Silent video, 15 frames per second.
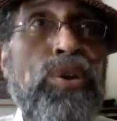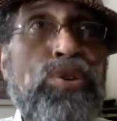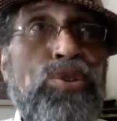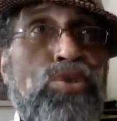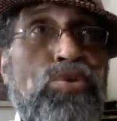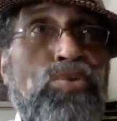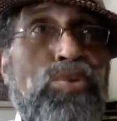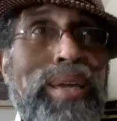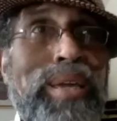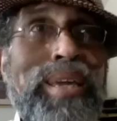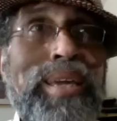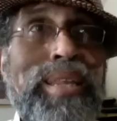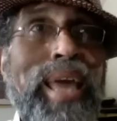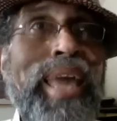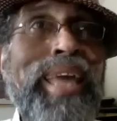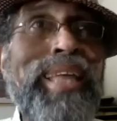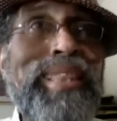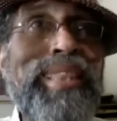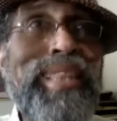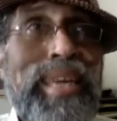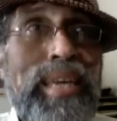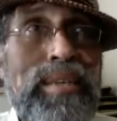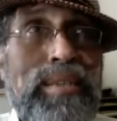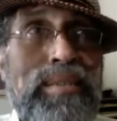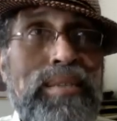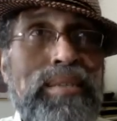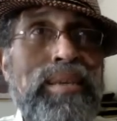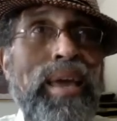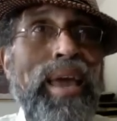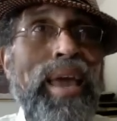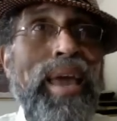You need at least